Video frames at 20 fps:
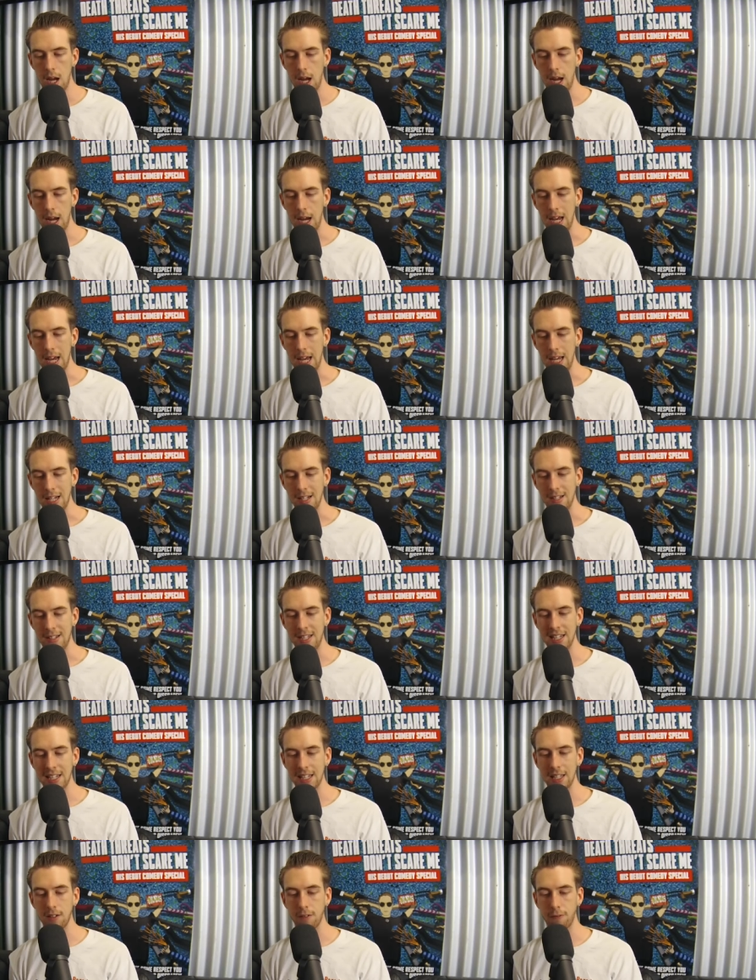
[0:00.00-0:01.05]
and a
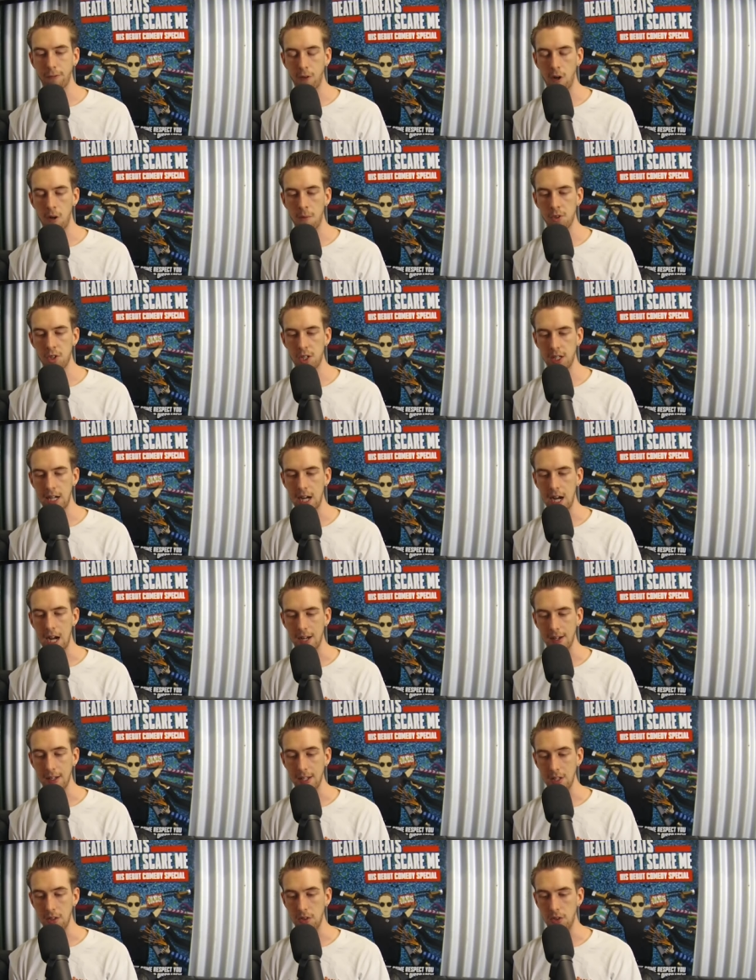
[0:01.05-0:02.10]
ticket from
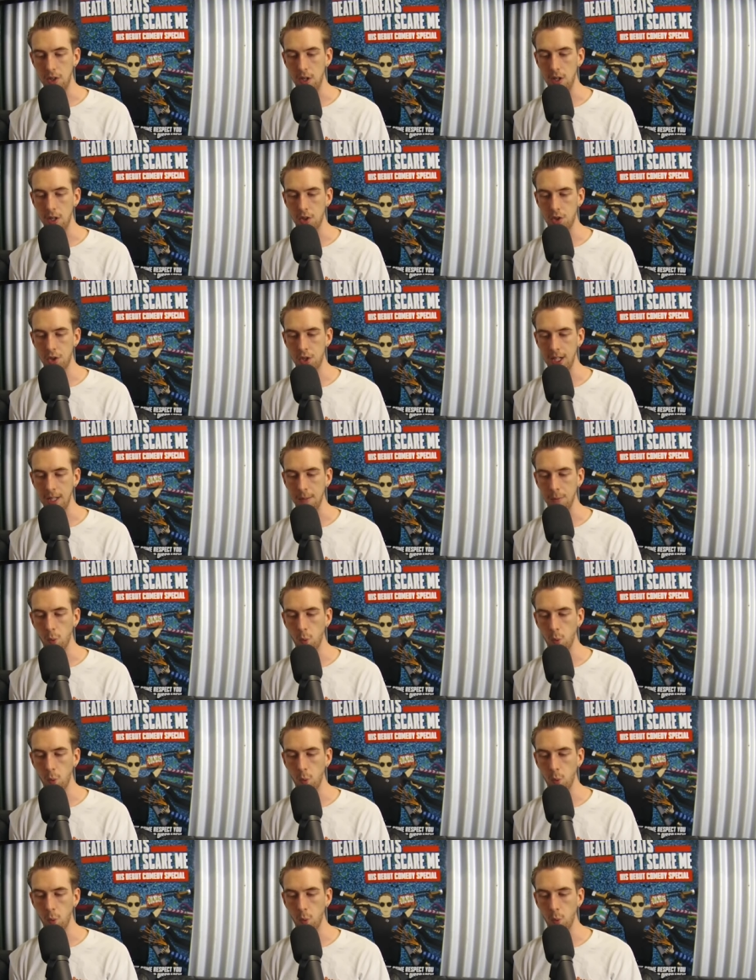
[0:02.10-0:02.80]
Jakarta is dirt cheap.